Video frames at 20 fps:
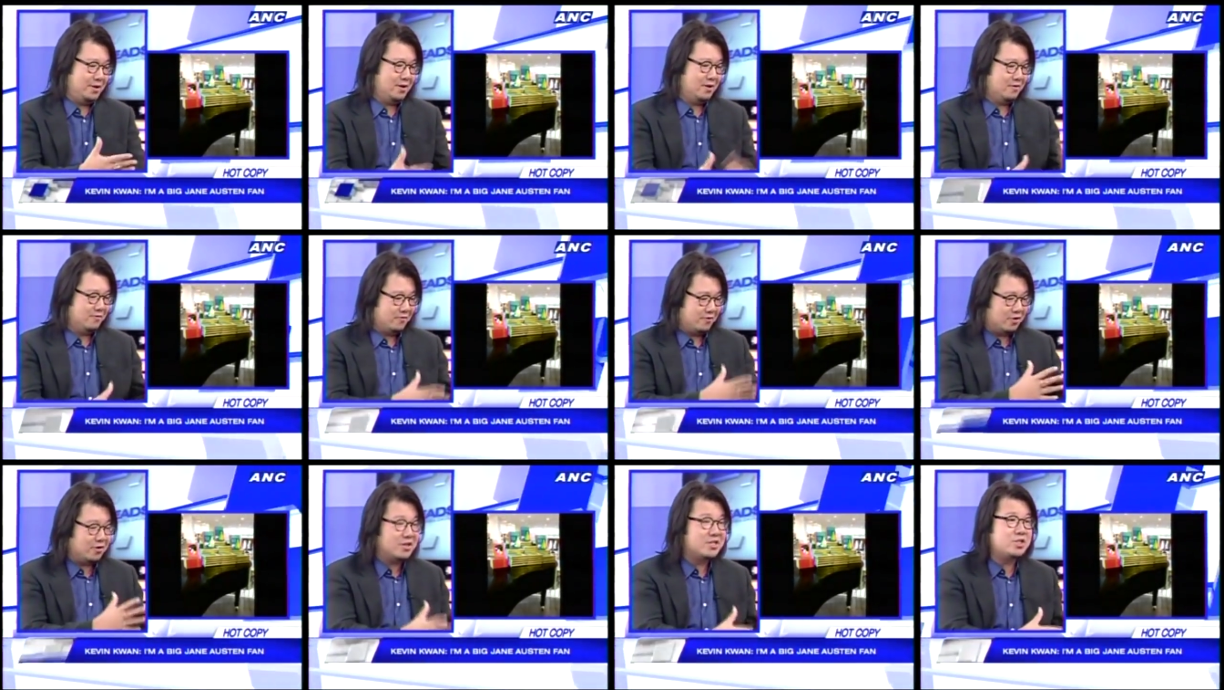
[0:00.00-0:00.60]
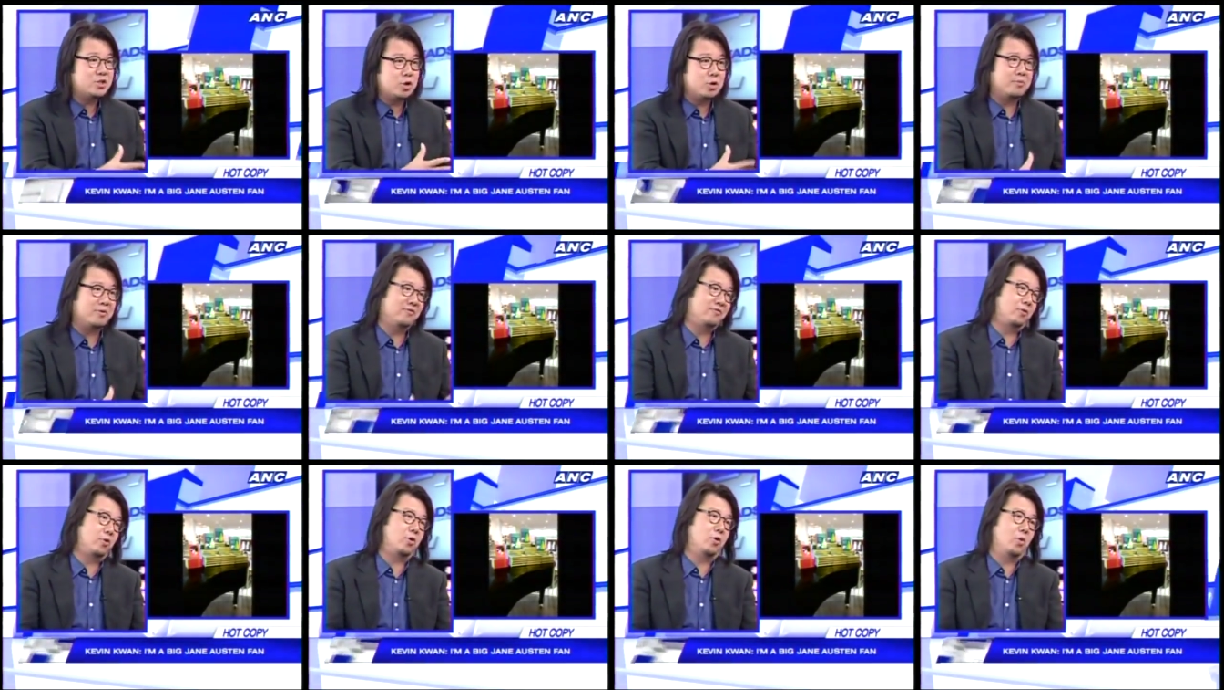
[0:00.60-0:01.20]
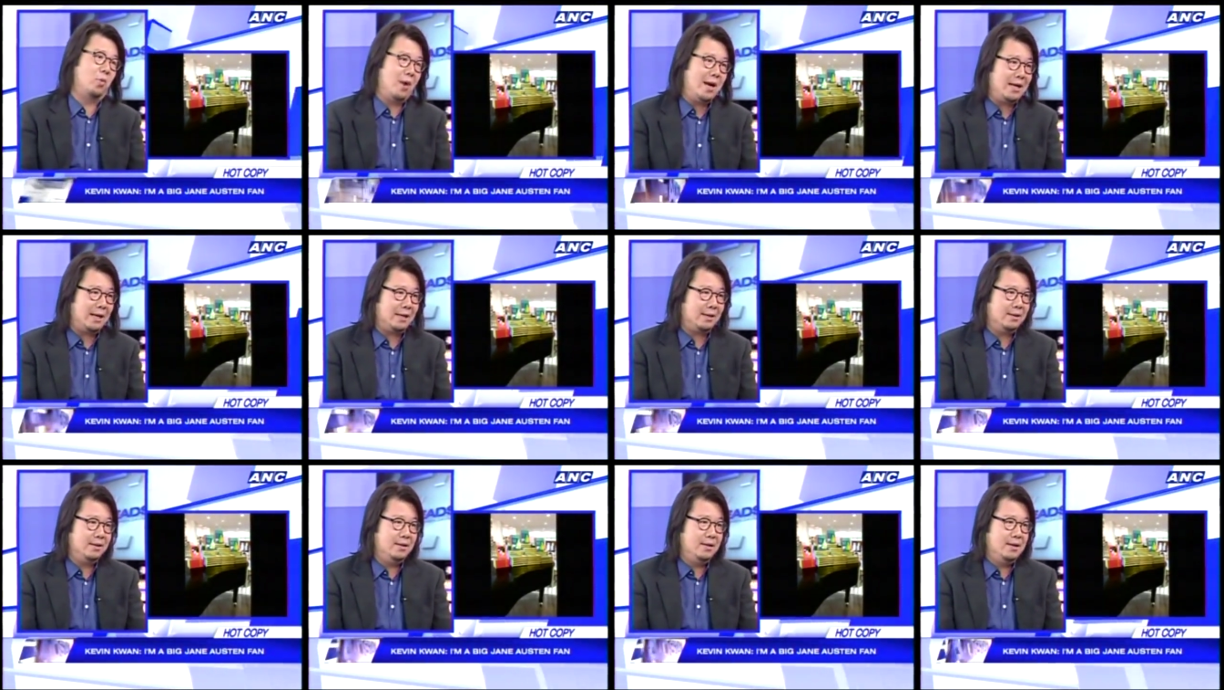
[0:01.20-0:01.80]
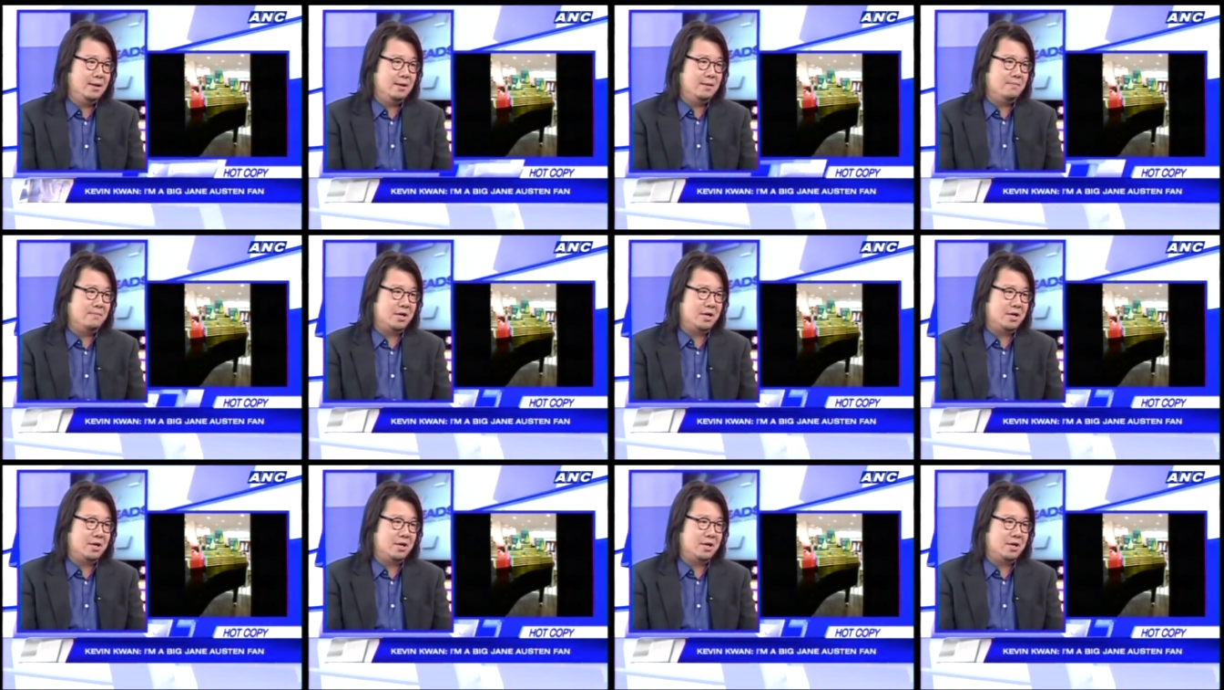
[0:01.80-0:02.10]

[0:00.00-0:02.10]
very soon before her wedding. Yes, yes.